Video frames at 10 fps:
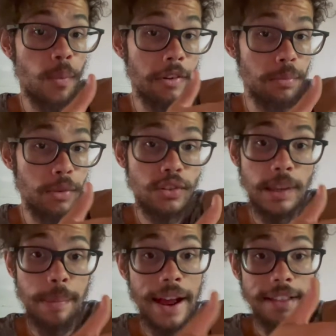much music
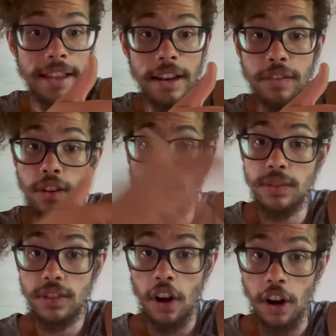back then of
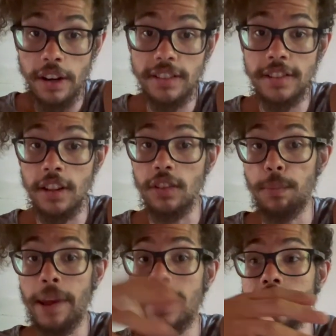those artists and those
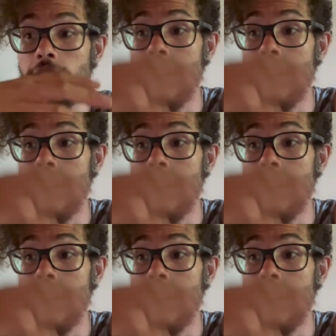bands.